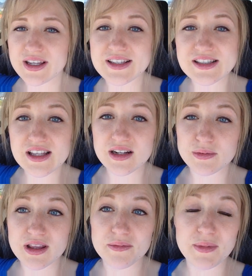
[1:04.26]
He's gonna
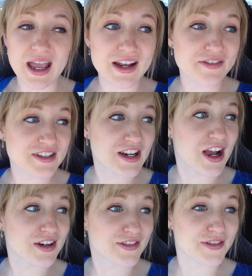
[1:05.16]
be the main
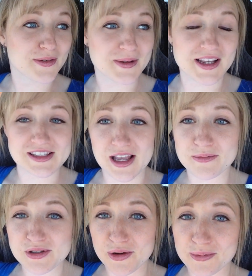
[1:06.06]
photographer because
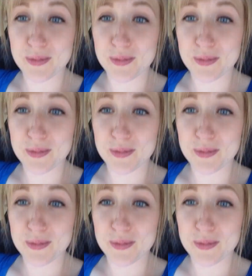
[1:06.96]
I'm so